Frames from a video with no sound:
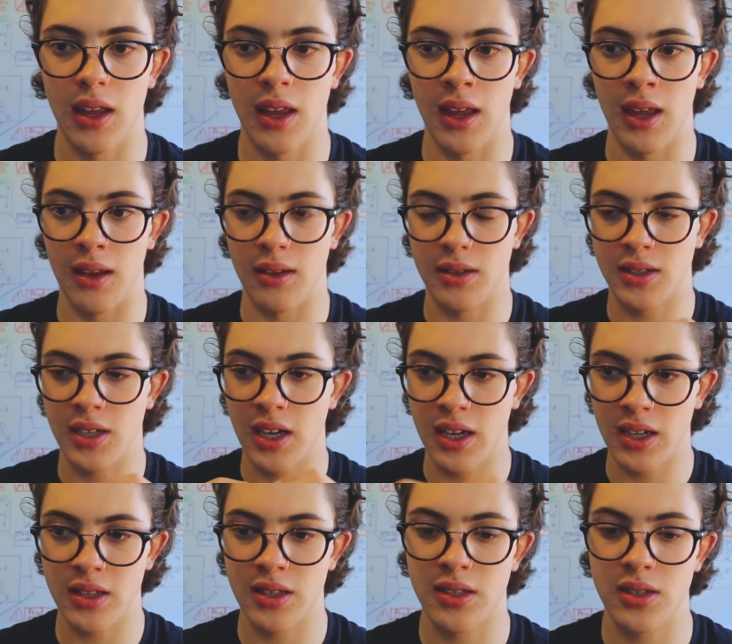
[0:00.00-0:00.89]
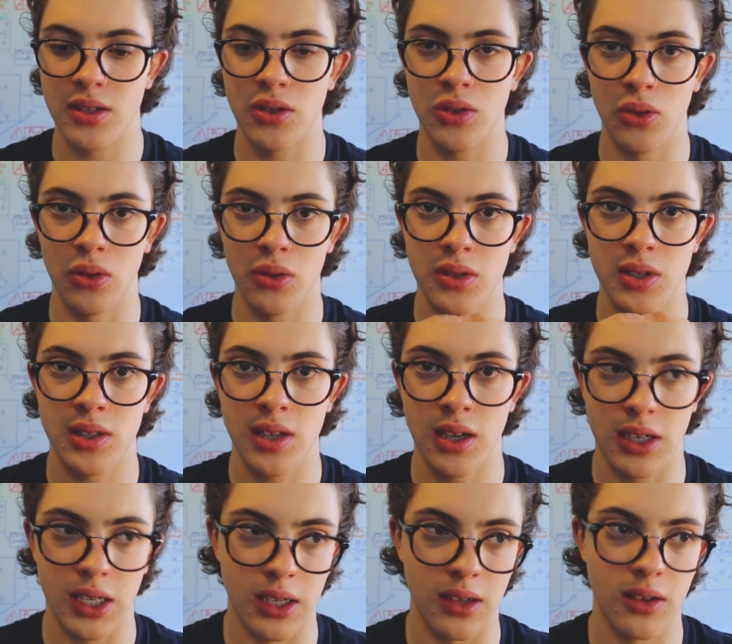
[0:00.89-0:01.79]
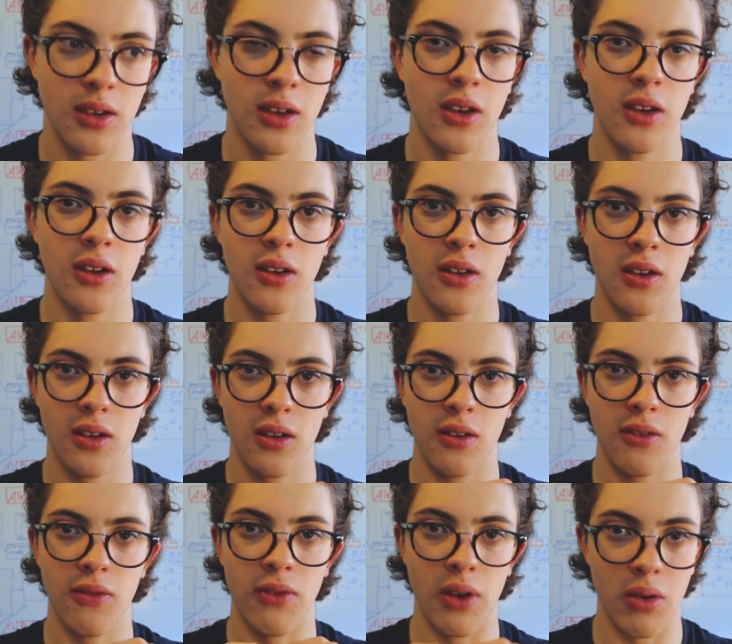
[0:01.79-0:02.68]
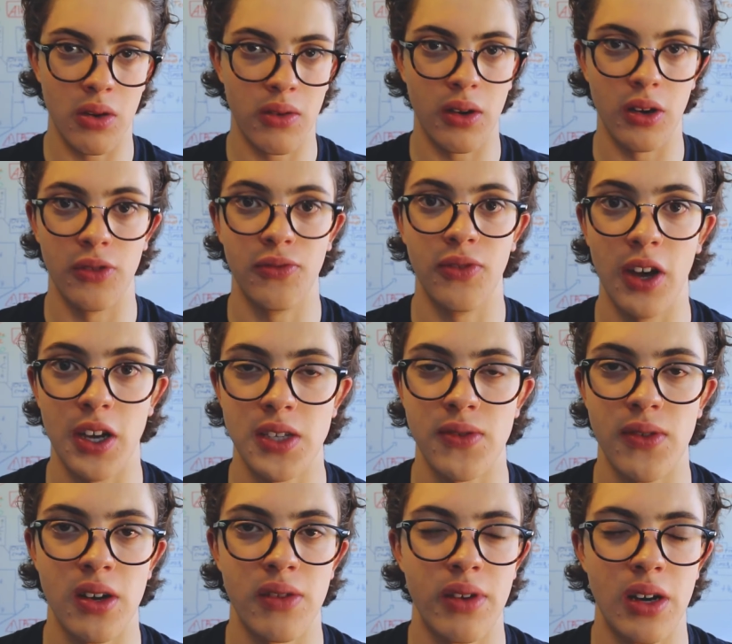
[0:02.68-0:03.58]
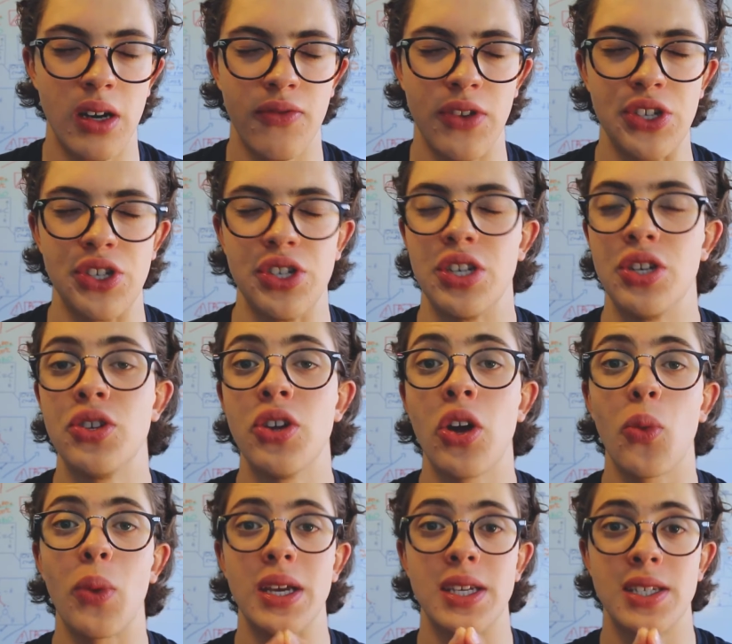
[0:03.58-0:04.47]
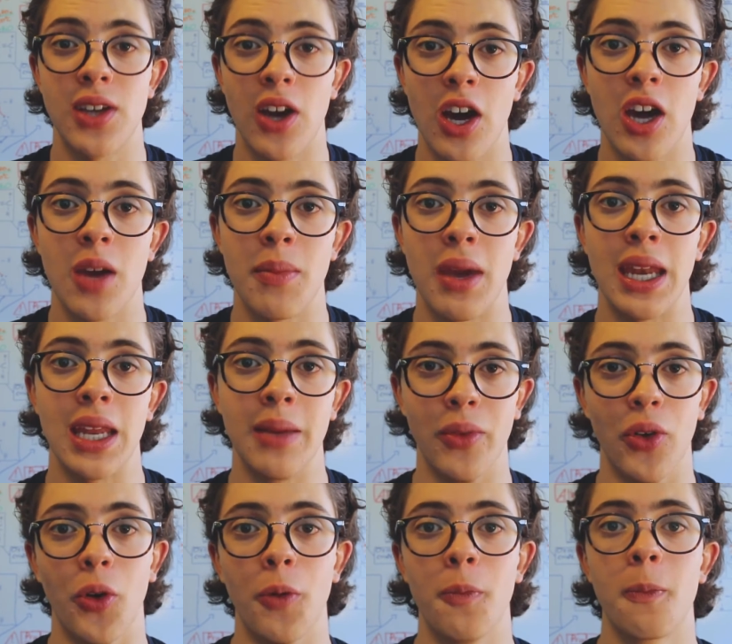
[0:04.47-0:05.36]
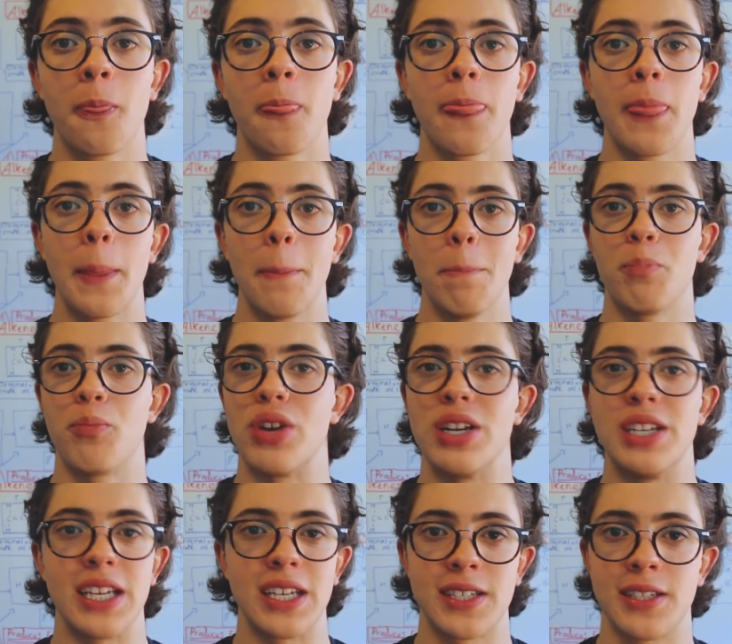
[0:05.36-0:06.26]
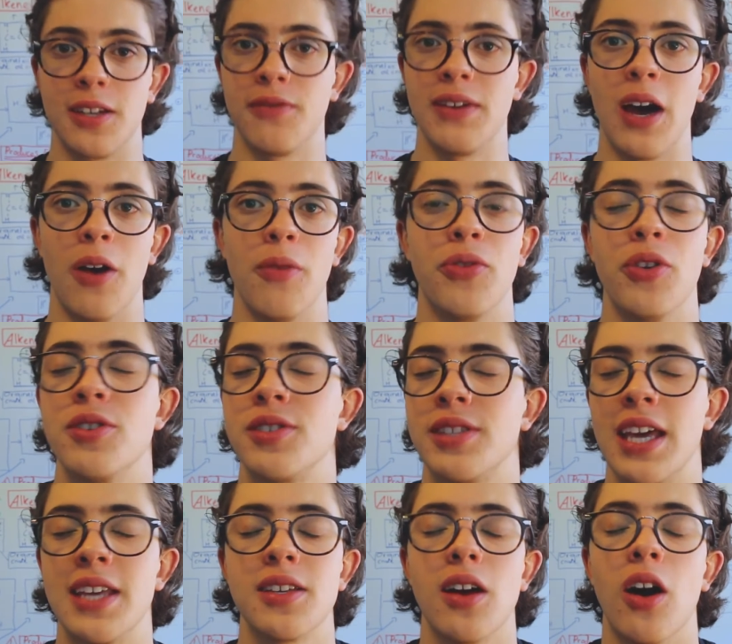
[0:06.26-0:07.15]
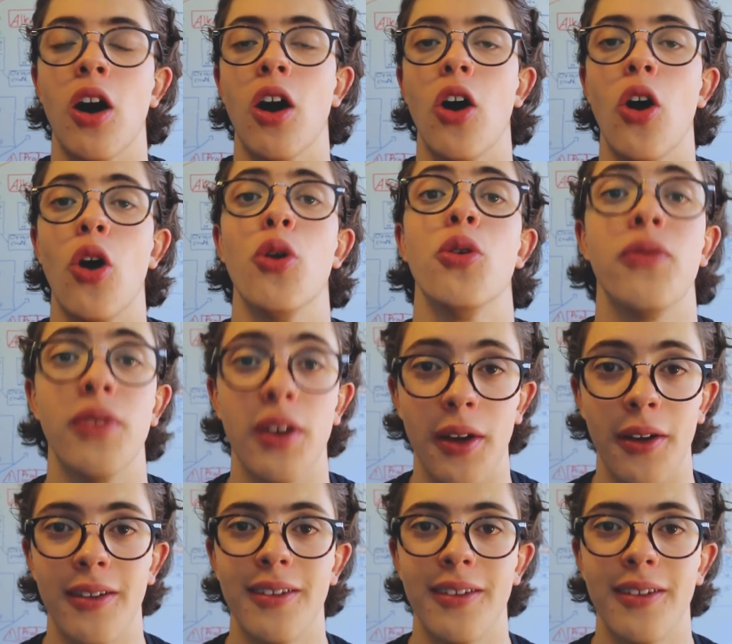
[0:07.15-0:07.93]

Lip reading: It turns your study very, very fast, very, very efficient. You don't waste time anymore printing stuff out. Those days are over.